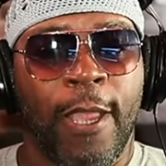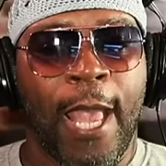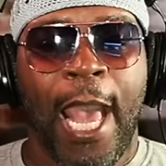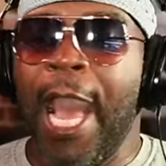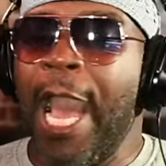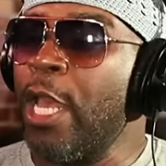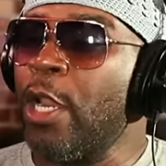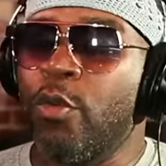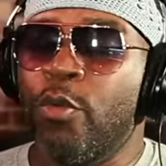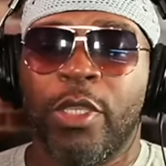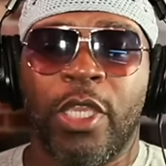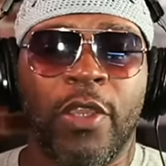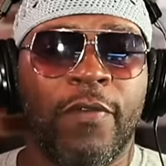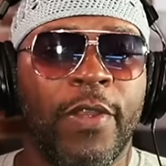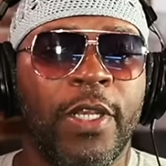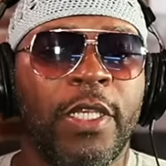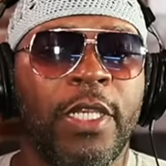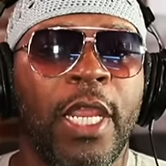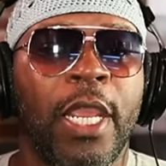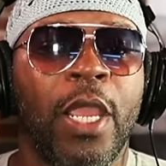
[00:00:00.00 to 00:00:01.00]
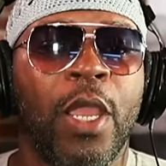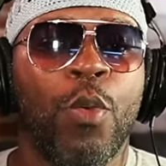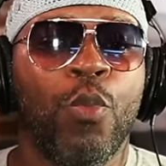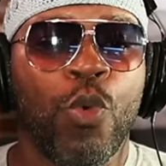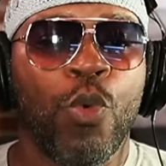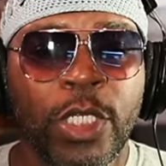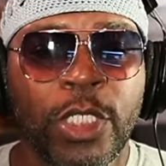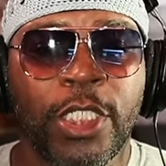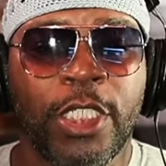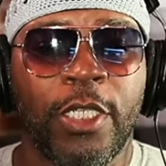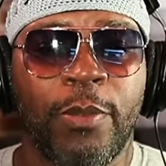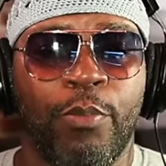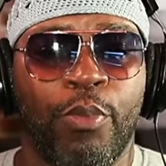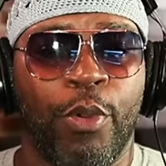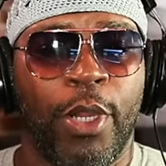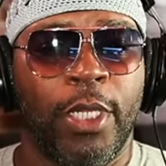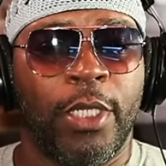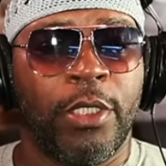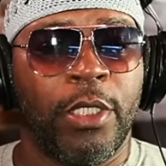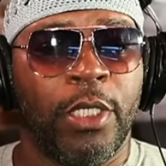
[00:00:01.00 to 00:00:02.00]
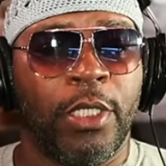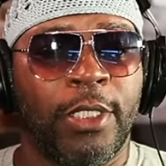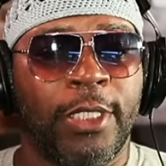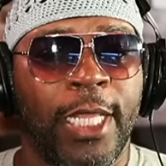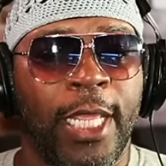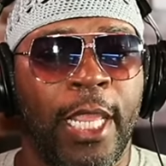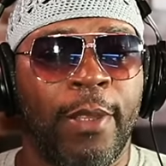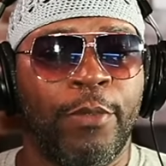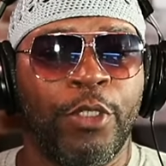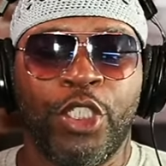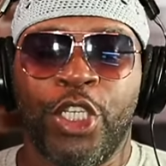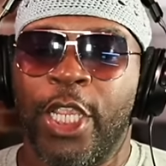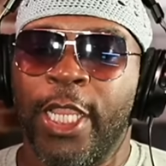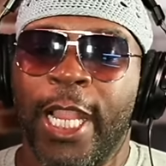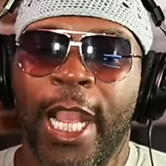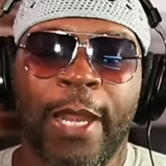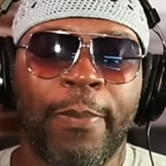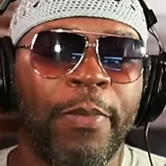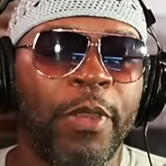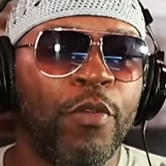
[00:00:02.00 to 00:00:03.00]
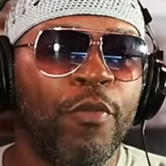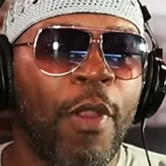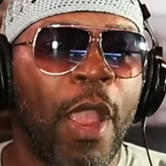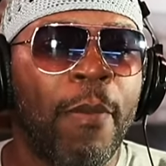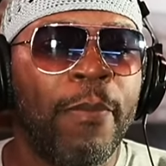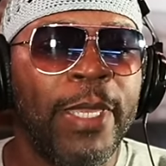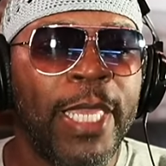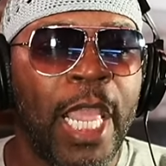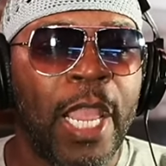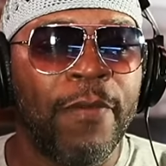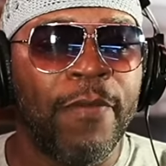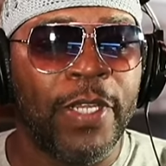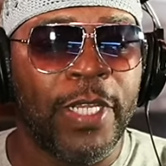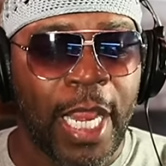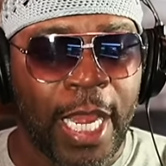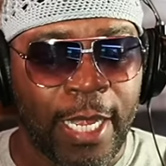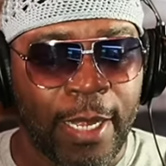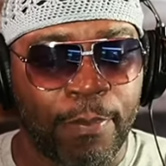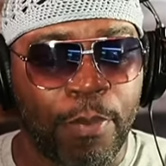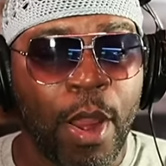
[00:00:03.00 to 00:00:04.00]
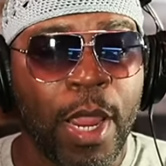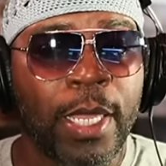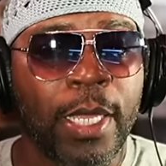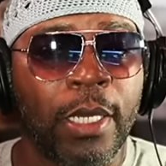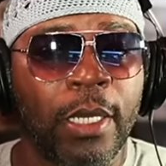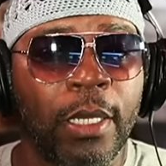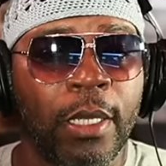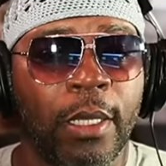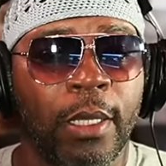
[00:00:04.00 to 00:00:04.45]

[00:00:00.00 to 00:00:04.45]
I don't give a damn what she bring to the table. She ain't got to be around me every day to bring it.